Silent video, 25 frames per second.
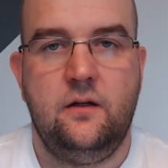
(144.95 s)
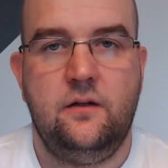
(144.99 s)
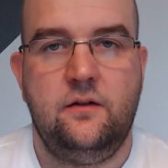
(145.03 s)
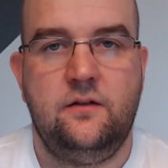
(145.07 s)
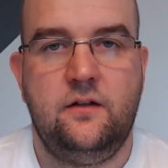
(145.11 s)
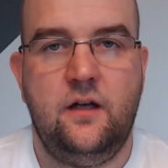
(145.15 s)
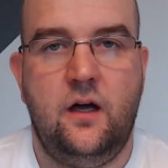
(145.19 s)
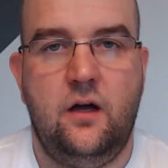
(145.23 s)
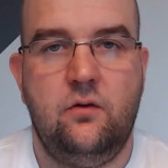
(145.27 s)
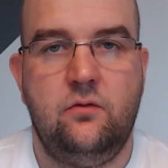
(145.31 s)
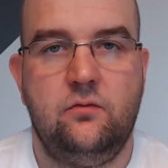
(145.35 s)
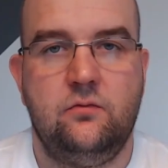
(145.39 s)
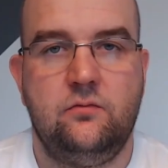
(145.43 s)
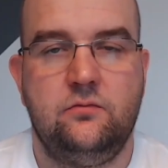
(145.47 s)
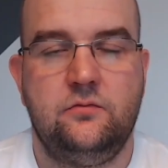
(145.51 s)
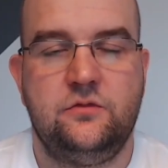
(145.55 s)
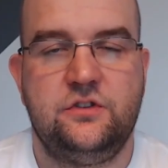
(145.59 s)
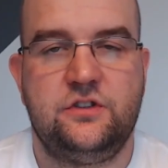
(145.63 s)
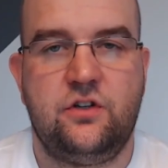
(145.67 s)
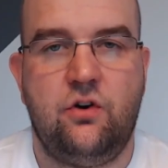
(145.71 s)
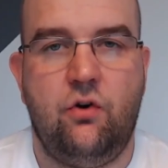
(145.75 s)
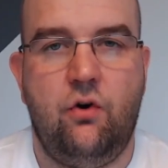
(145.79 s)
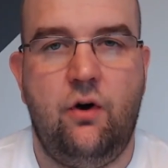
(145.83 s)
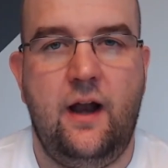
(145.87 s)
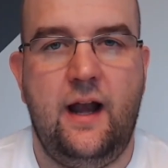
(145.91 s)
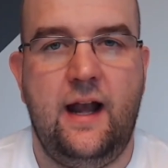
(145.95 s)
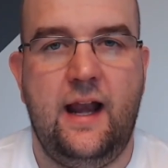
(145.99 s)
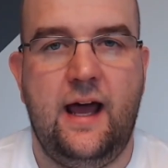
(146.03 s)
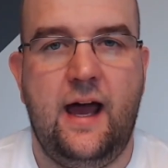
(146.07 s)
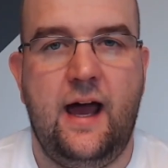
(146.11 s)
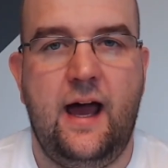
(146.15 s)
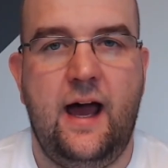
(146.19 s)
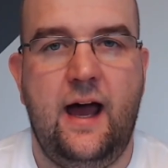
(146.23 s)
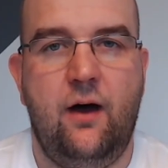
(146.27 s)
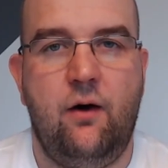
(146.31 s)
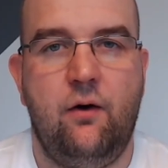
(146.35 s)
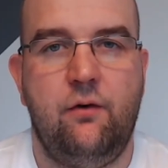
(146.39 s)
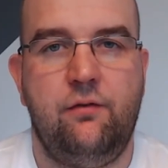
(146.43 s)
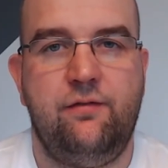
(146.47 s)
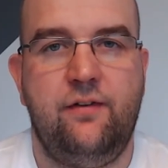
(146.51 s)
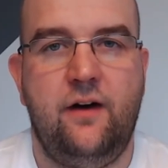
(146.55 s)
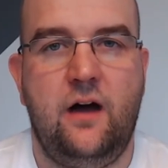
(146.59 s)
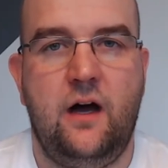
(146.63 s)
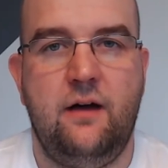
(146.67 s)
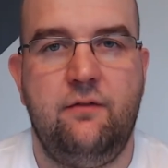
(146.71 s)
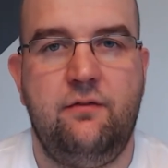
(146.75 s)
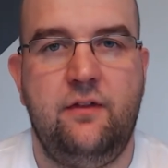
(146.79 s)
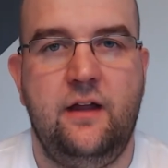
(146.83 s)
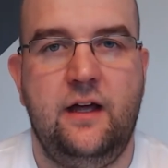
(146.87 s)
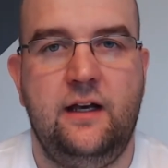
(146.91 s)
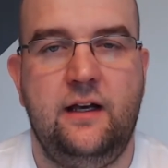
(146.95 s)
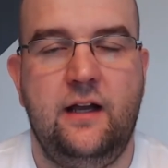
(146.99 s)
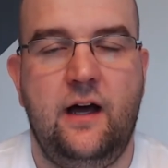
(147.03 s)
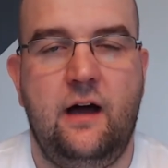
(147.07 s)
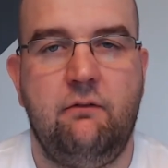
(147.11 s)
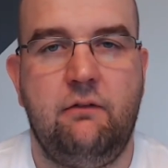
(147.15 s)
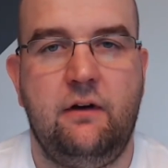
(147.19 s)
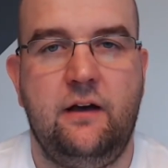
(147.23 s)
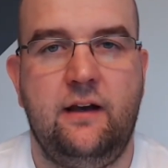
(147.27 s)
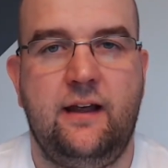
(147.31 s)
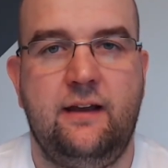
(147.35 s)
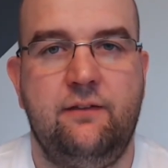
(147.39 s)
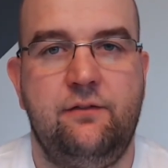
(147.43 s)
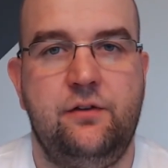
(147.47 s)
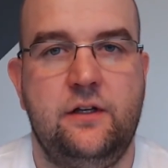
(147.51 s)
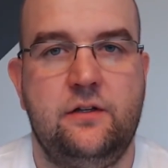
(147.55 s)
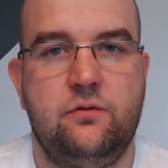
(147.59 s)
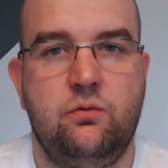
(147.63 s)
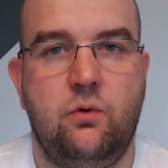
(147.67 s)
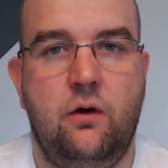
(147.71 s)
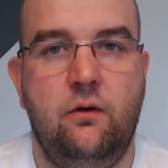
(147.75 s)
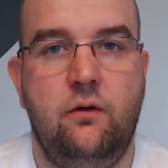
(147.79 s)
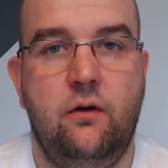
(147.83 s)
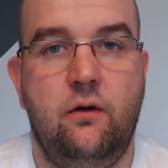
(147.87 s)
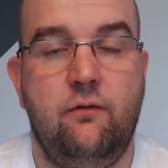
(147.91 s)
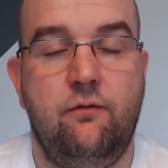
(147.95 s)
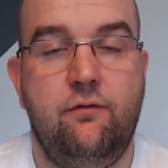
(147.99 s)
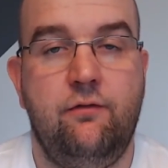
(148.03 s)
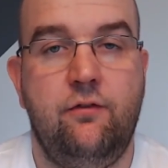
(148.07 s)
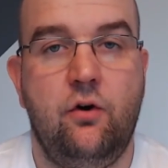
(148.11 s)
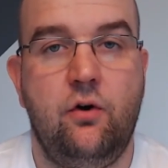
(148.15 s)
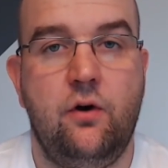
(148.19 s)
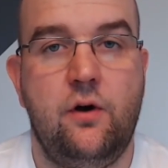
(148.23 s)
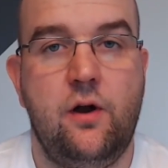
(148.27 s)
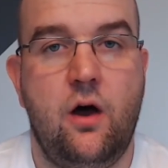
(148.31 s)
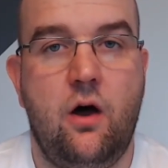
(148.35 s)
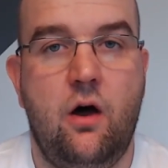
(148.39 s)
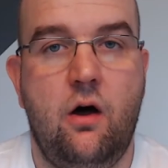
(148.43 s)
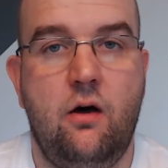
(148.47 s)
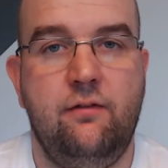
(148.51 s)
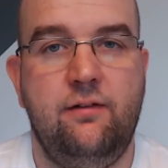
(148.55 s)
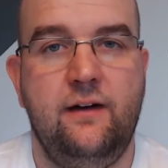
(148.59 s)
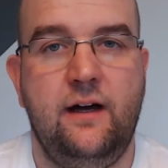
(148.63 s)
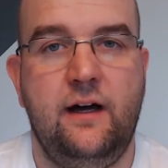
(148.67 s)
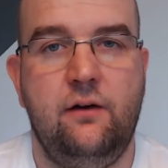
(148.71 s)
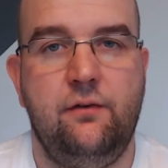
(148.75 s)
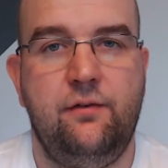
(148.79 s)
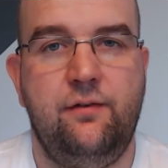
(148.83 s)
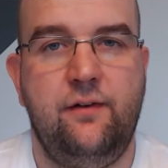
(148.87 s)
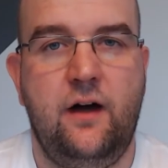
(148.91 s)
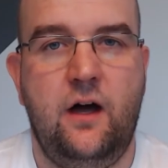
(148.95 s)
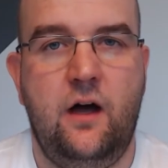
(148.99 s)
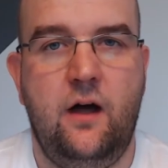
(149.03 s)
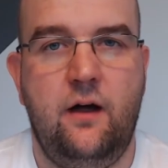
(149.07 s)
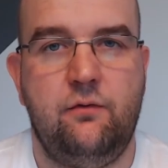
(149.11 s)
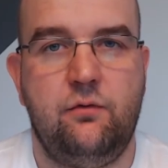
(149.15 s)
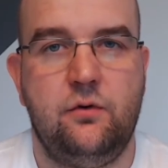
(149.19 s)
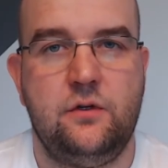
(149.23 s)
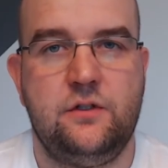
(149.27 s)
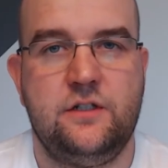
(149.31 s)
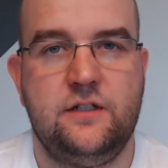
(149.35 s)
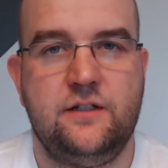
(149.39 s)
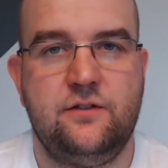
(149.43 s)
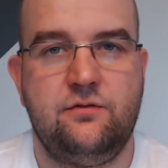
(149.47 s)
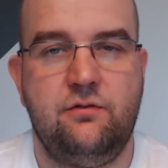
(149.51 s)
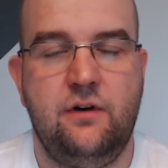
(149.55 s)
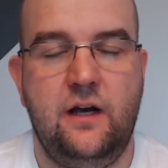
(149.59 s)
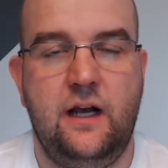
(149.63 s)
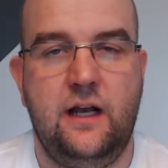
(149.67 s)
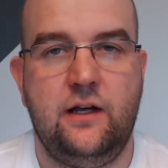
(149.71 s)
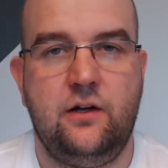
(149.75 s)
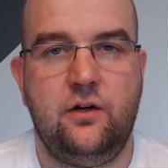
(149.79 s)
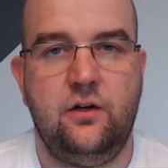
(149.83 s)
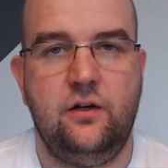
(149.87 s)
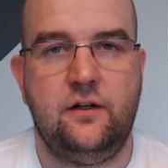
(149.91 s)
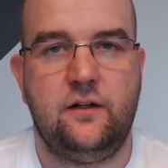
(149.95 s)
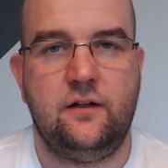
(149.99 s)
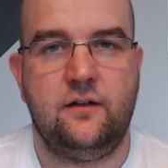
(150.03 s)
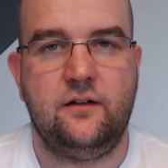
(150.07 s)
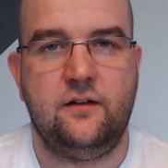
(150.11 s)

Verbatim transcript: So scoring out of five, then I'm going to give this one four and a half out of five, which is really good.